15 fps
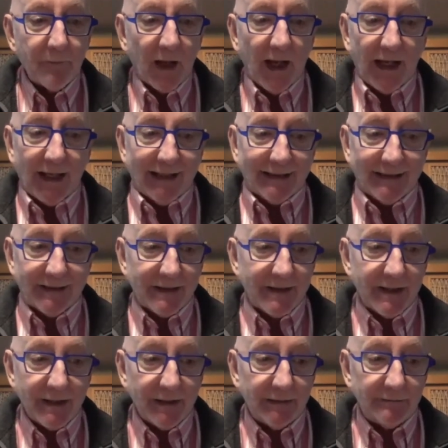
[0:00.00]
And
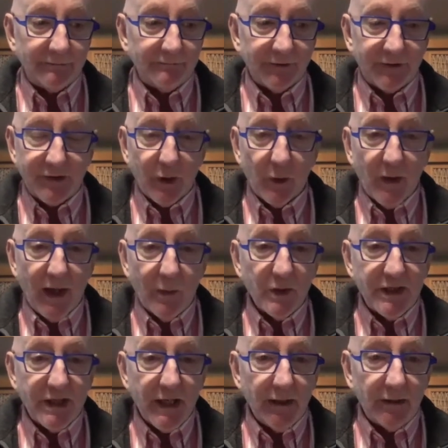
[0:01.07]
so that was
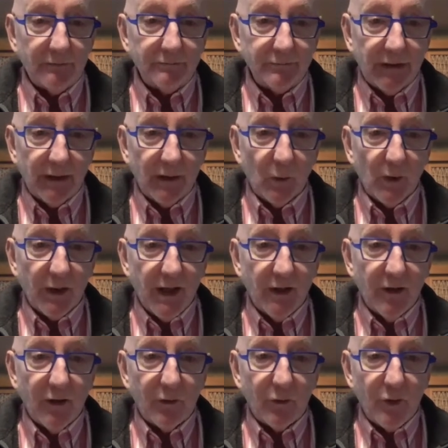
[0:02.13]
it. Within
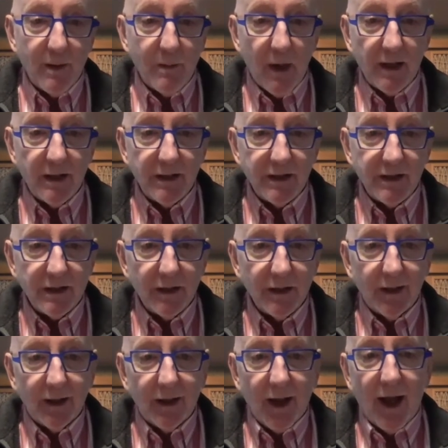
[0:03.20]
3 months,
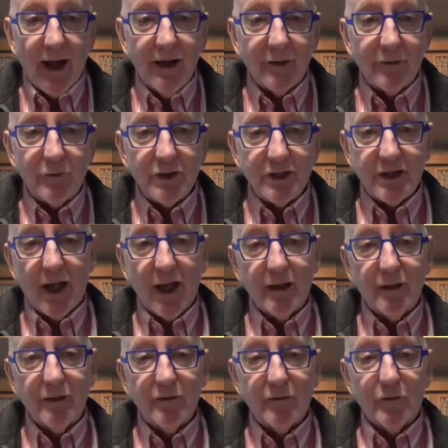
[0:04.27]
I had
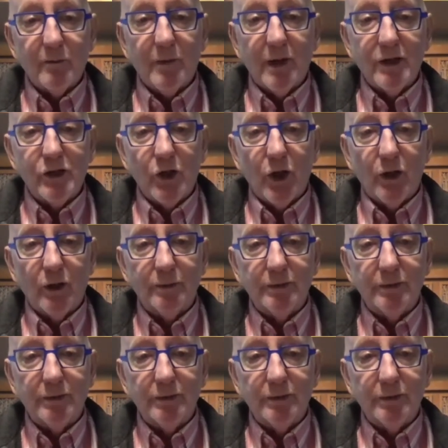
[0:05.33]
resigned from my job.